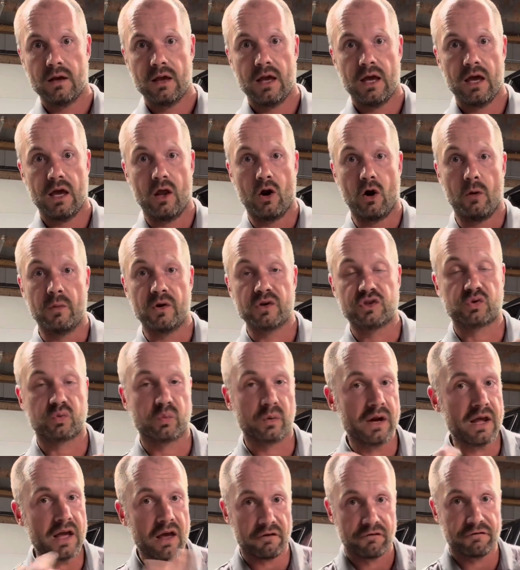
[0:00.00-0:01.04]
and almost
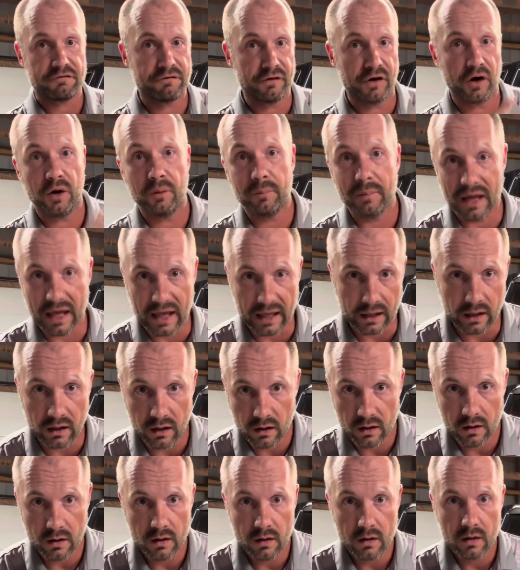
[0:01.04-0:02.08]
reaffirming,
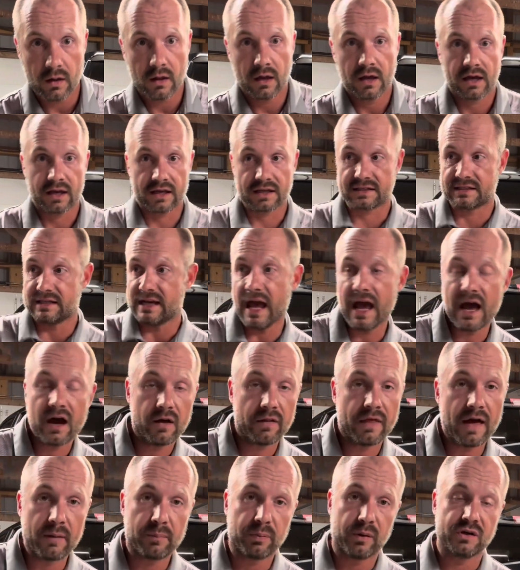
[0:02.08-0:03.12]
because now
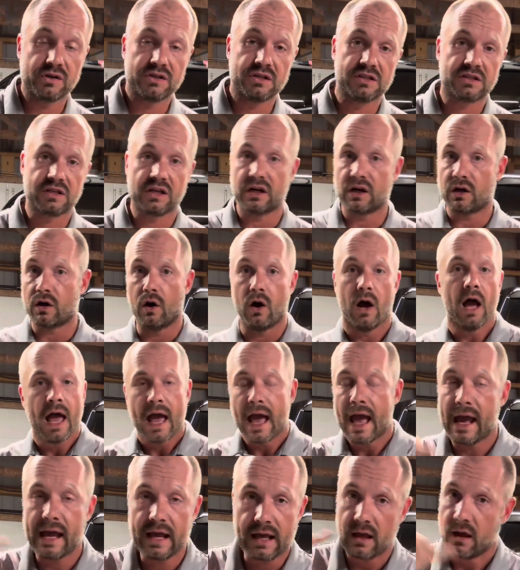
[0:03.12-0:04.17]
that person's going to call,
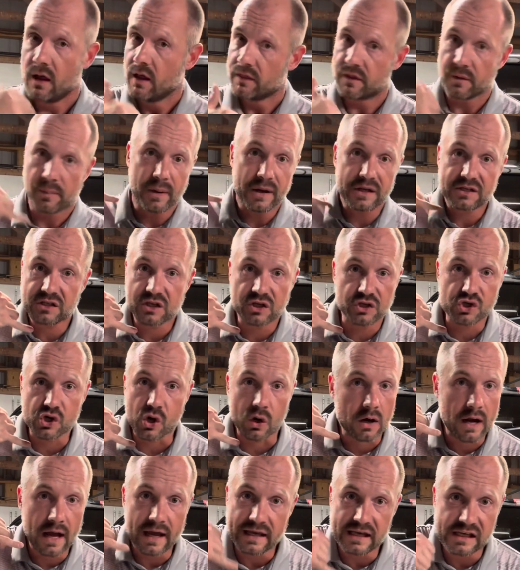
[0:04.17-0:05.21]
hey, the pest control
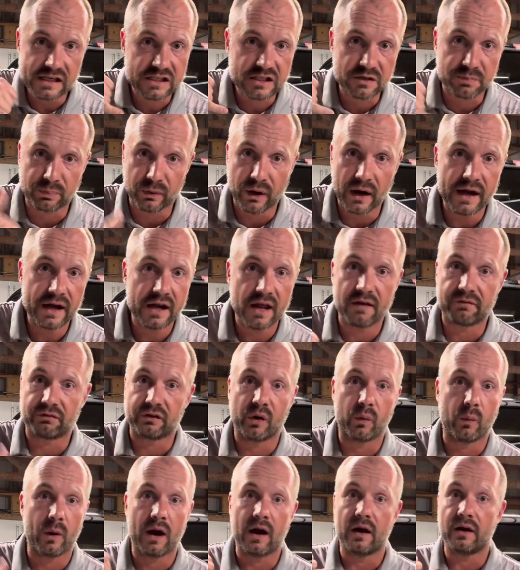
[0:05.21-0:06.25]
guy, he sprayed
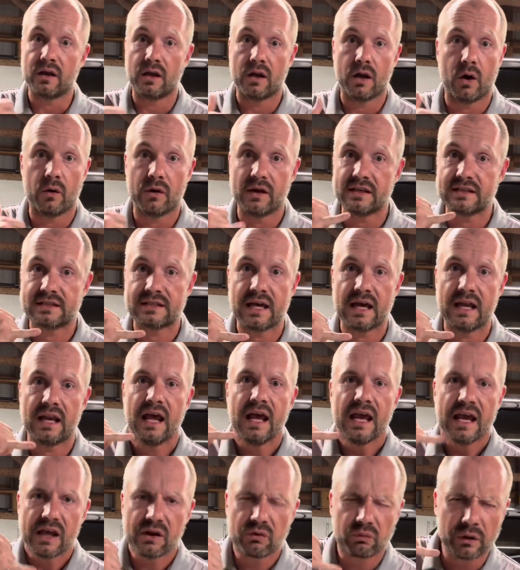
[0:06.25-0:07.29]
everywhere. He said
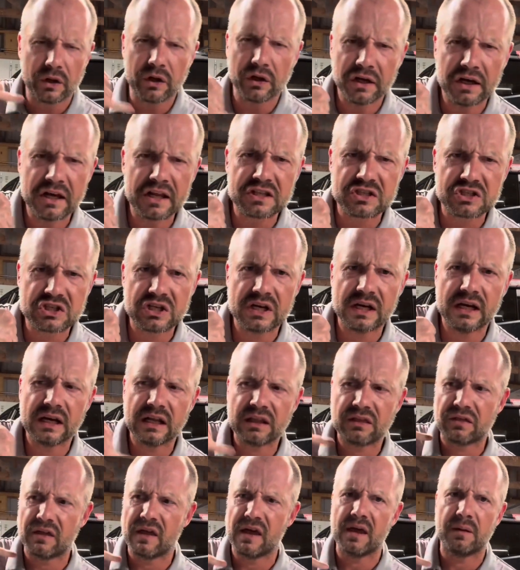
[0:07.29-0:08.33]
he really didn't see
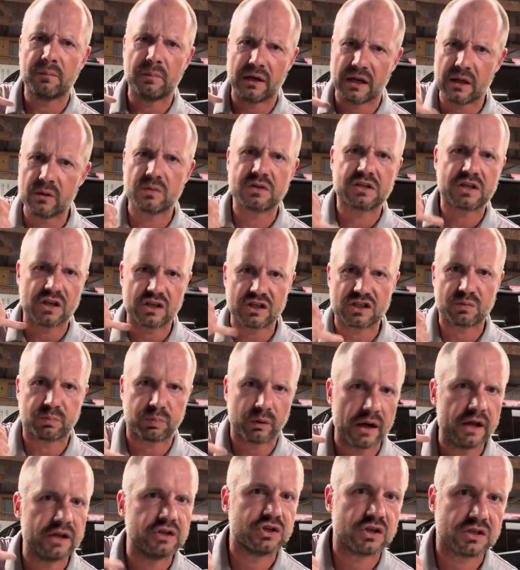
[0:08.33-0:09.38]
anything, but he was going to
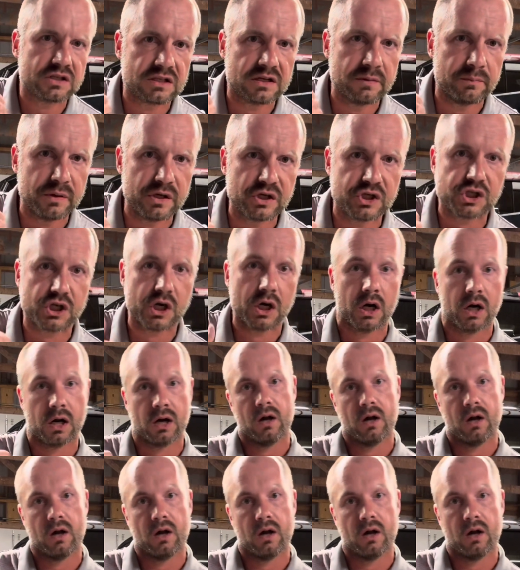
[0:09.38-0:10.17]
spray just to be sure.